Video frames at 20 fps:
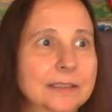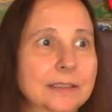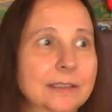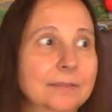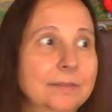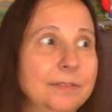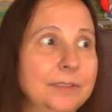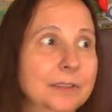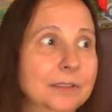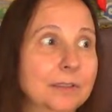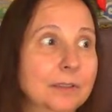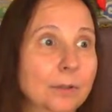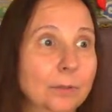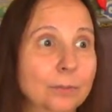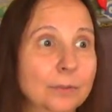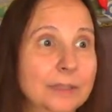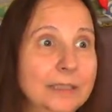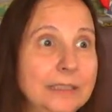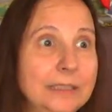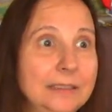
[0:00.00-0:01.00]
It can feel
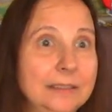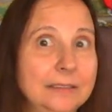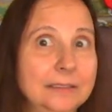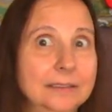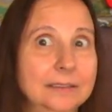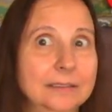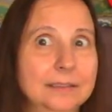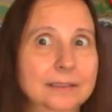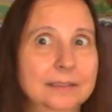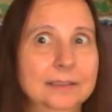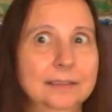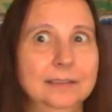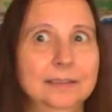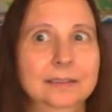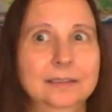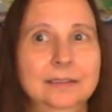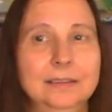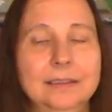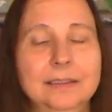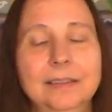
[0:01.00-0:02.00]
lonely.
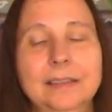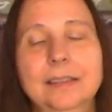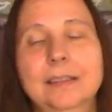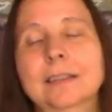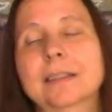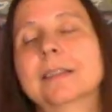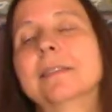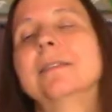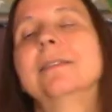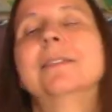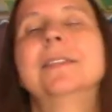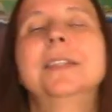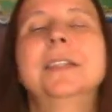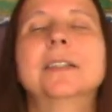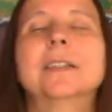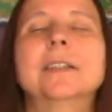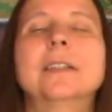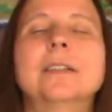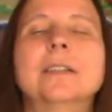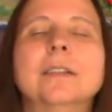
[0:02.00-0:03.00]
It can
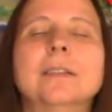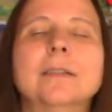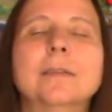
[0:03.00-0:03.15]
feel